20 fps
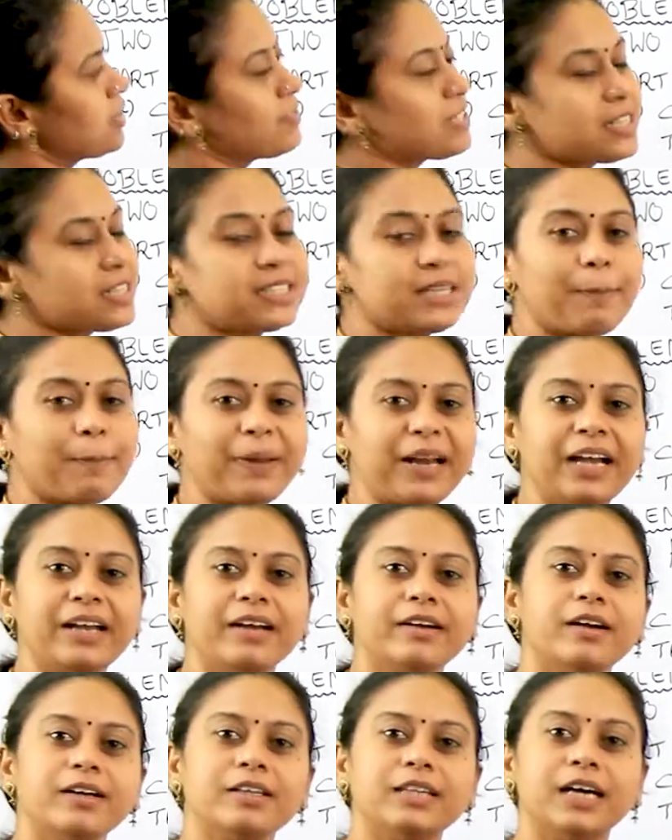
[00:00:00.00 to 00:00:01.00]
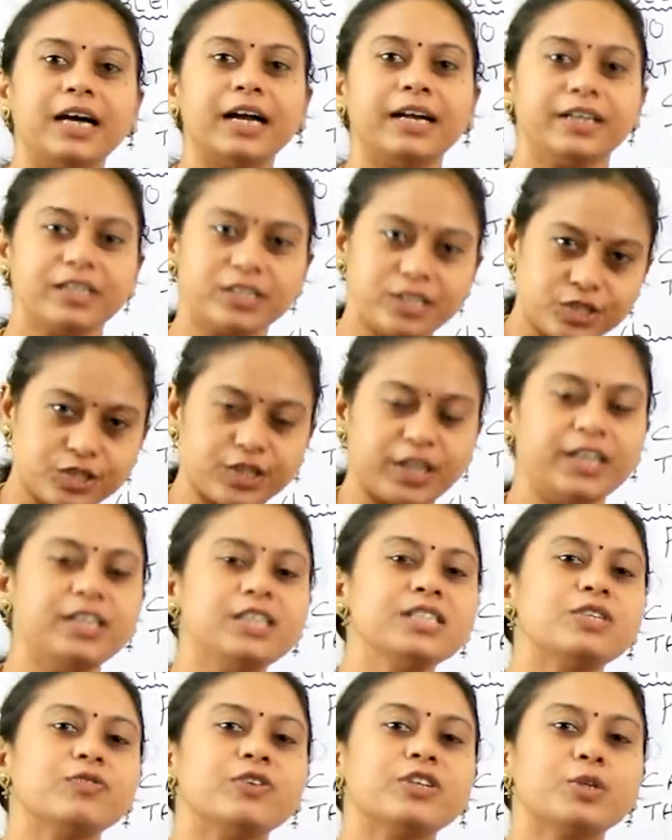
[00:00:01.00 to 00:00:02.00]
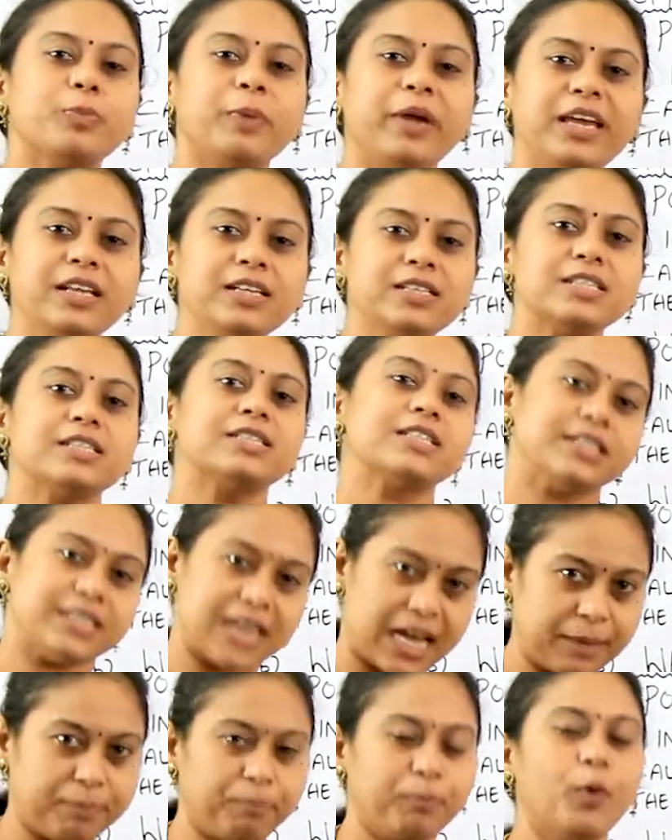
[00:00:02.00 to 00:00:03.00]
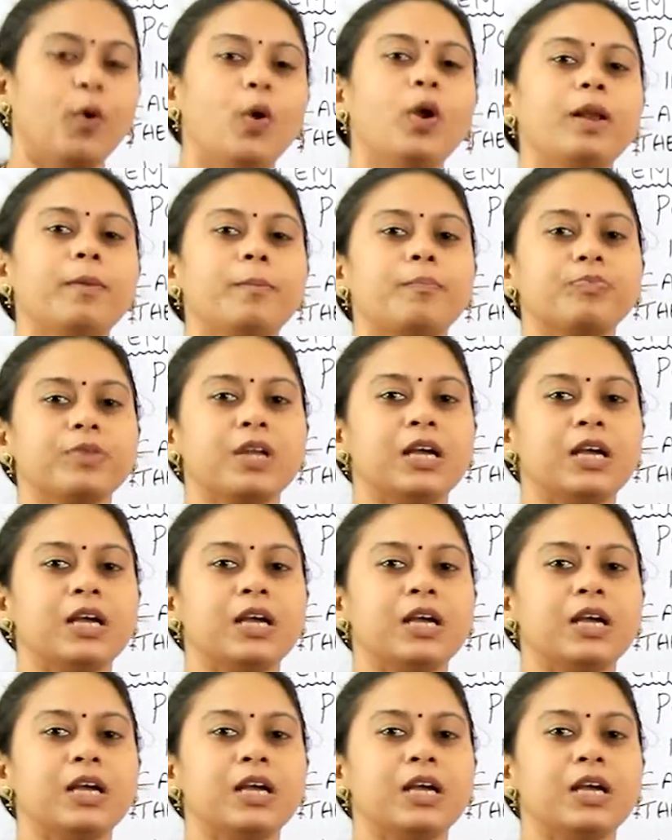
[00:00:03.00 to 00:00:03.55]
which is separated at the distance, which means it's a dipole.